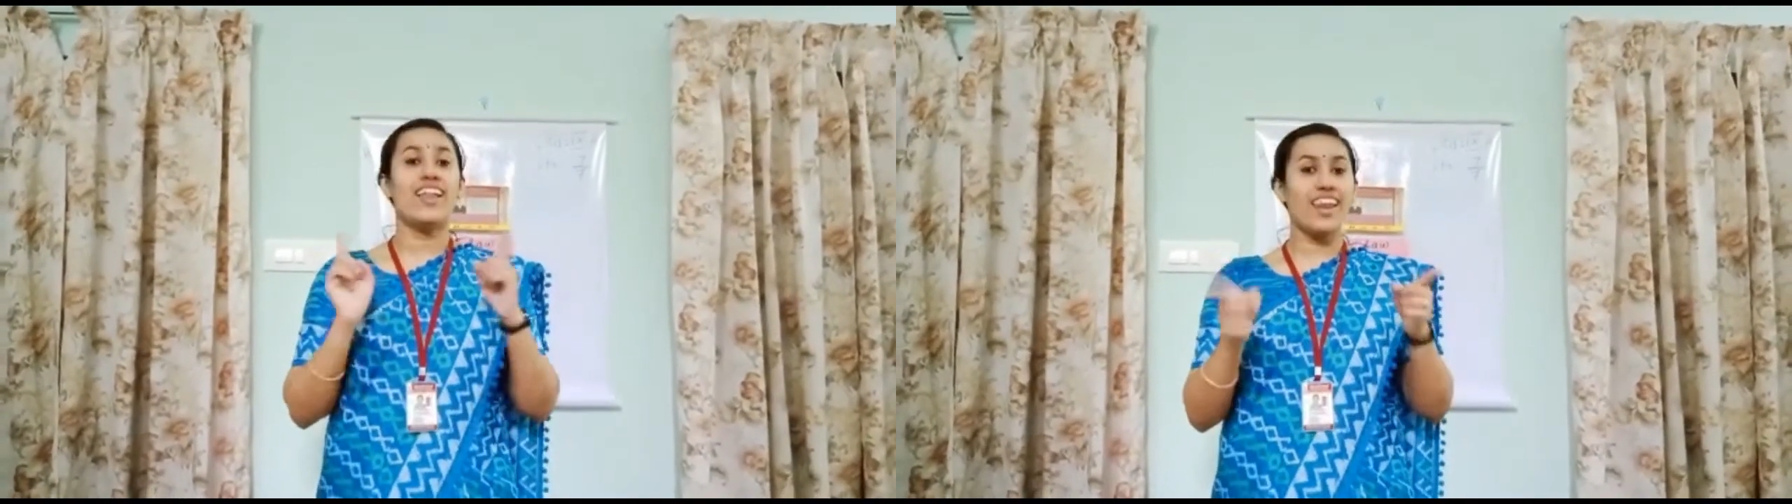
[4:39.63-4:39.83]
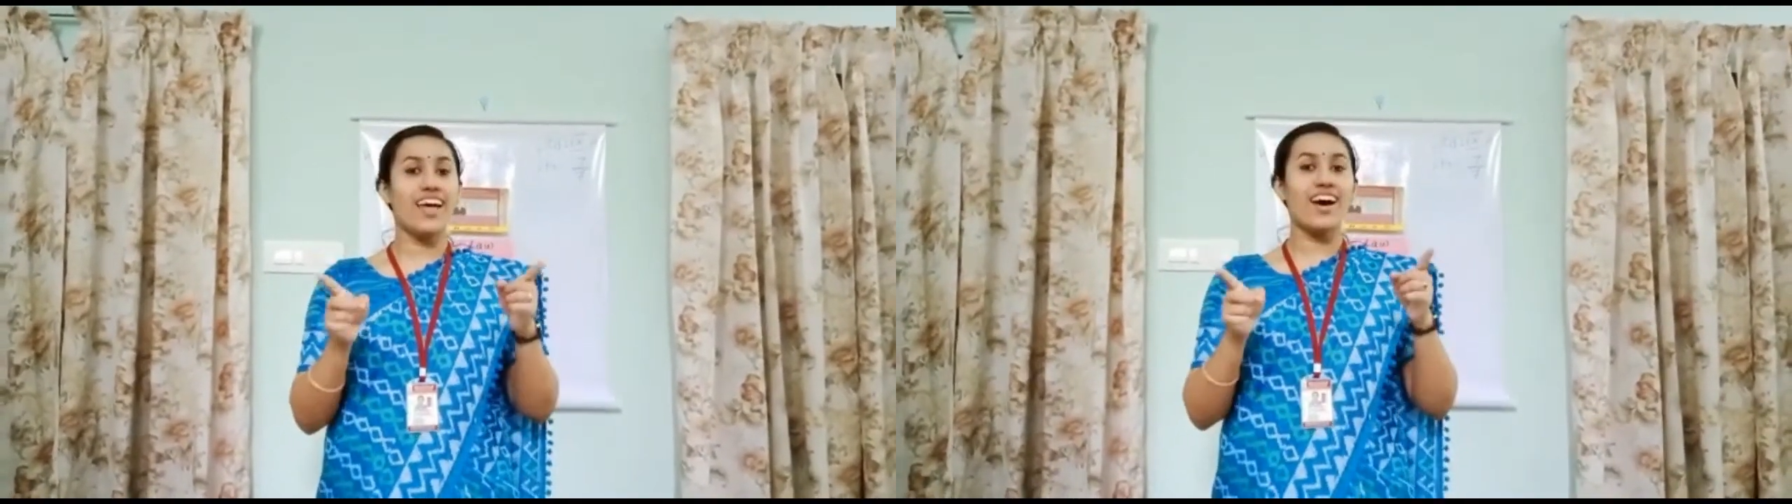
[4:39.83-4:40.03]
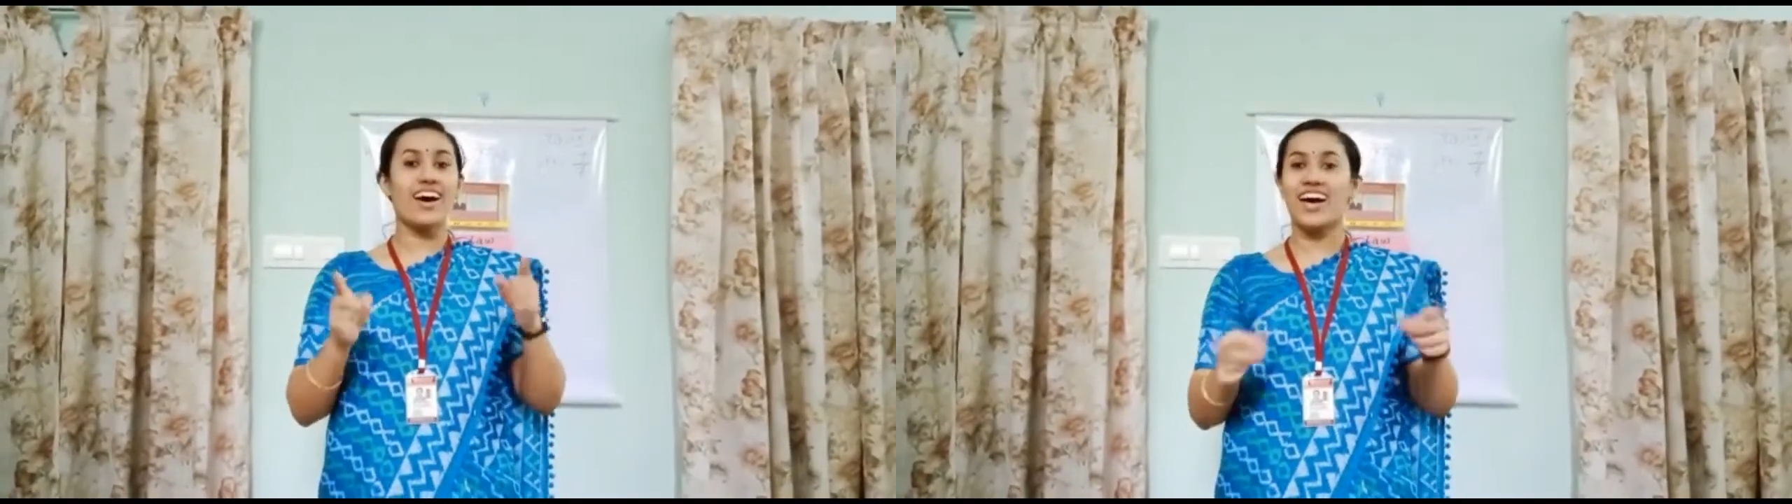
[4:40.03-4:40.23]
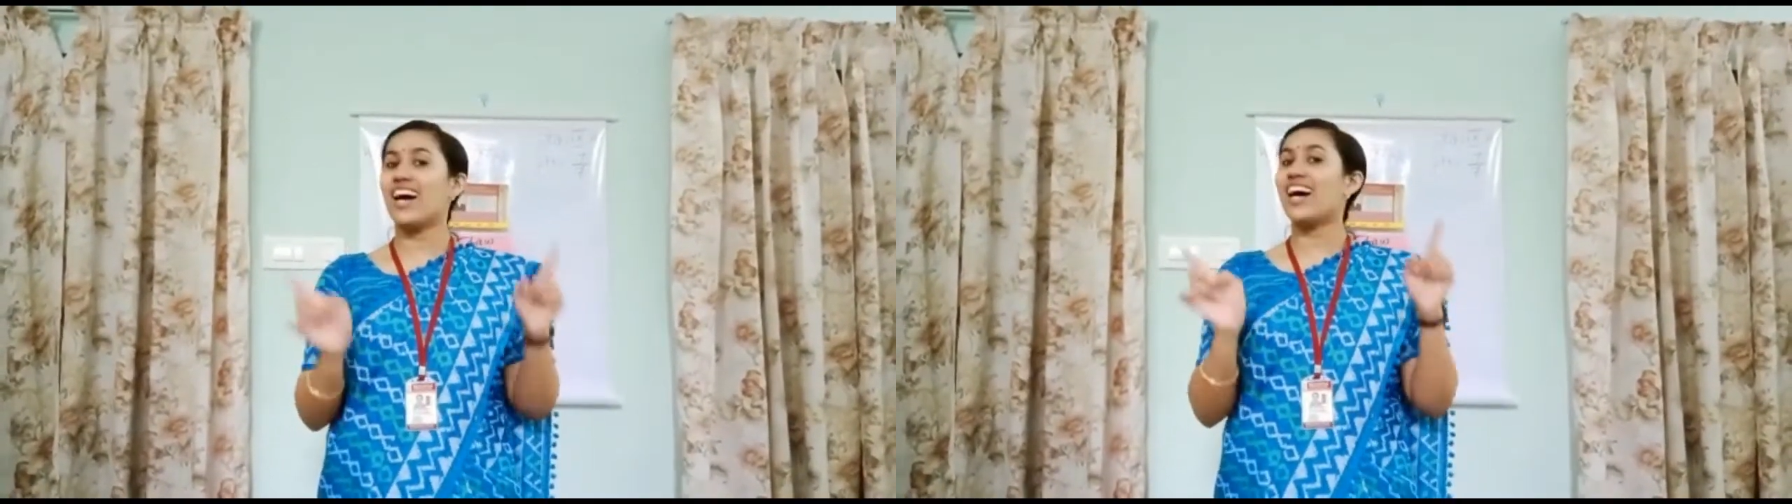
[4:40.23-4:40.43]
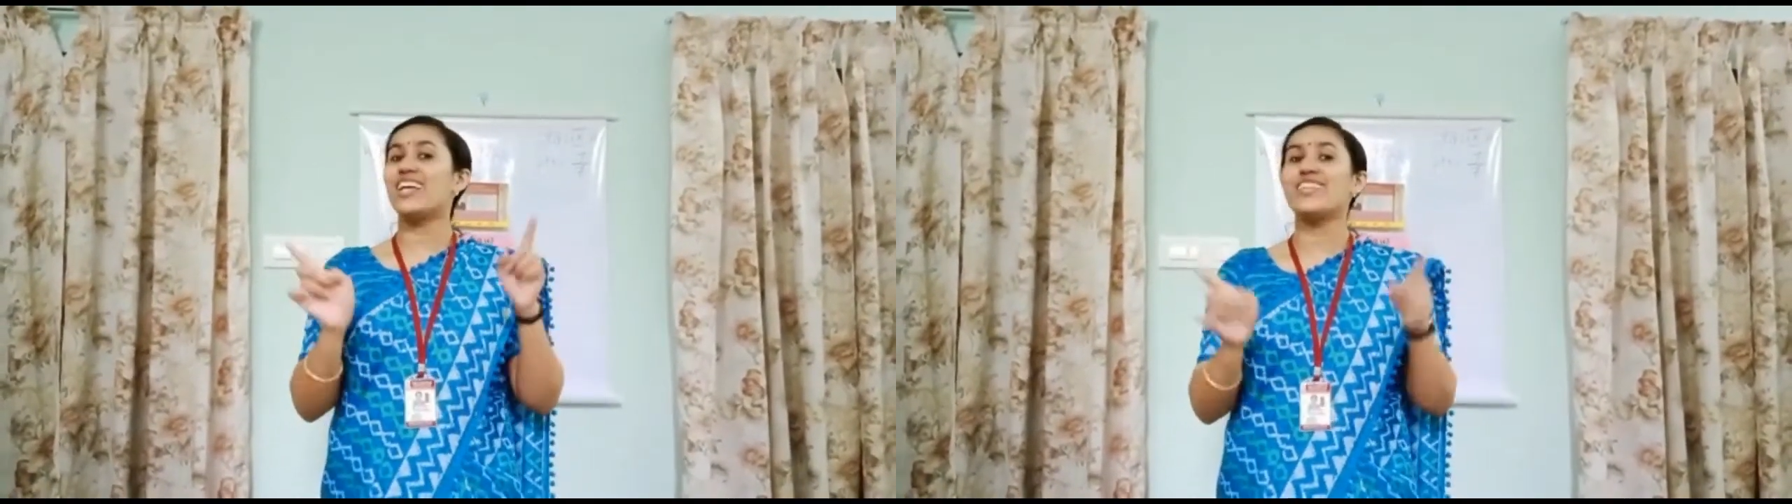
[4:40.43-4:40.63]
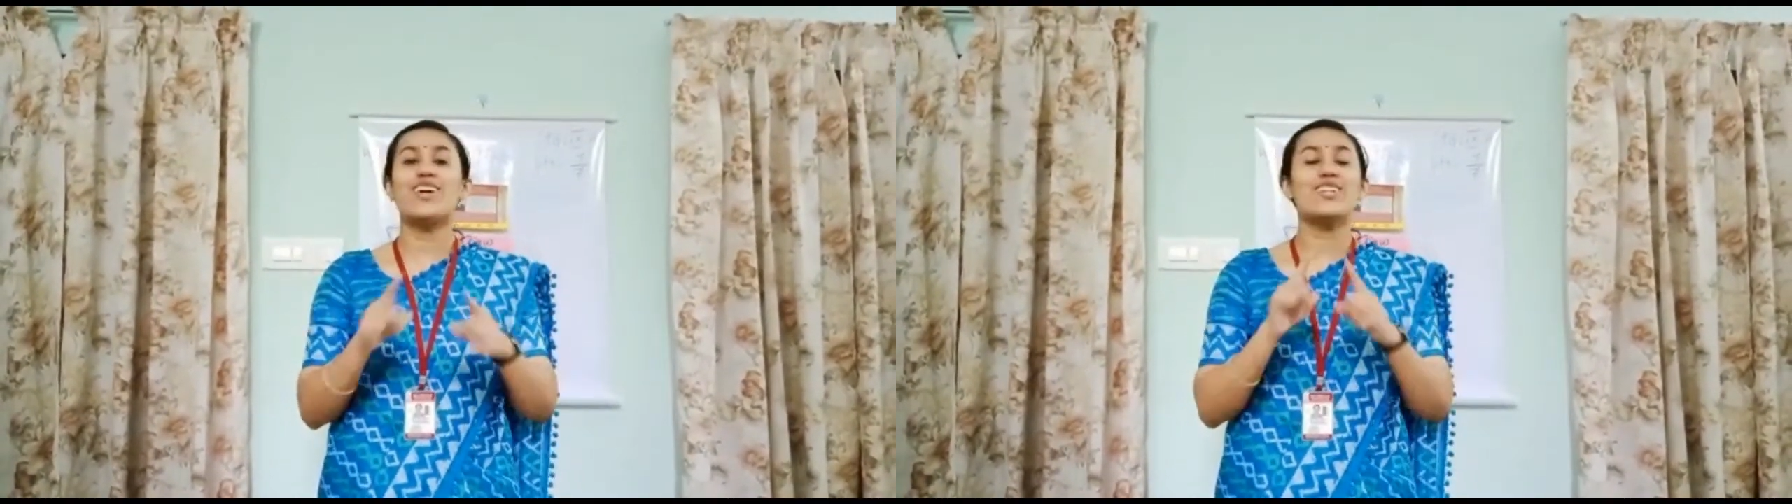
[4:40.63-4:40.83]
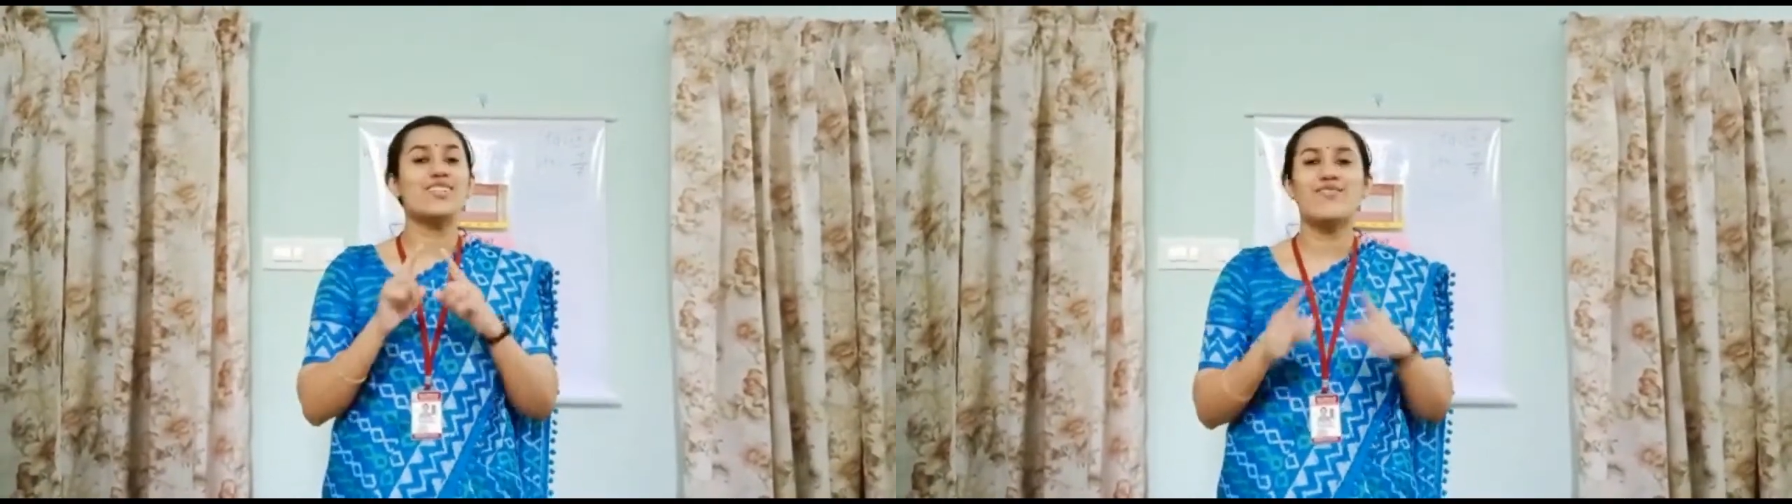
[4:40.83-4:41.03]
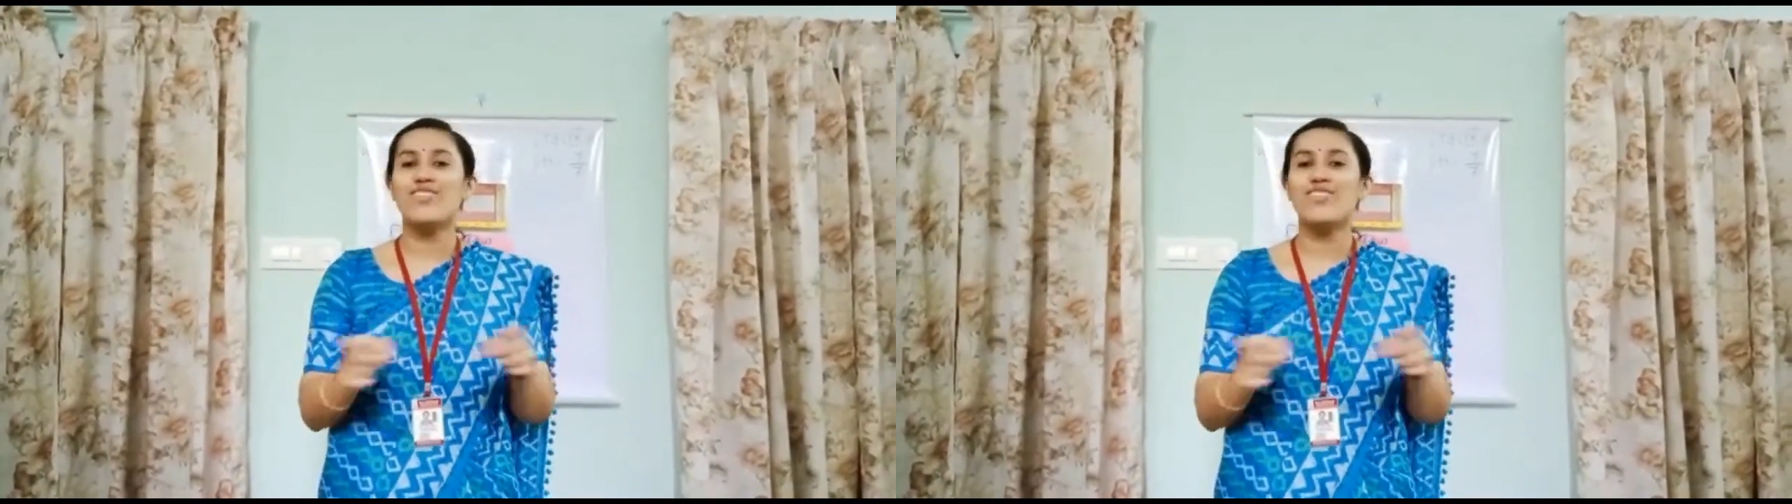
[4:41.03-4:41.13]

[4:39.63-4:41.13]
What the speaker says: la, a knot to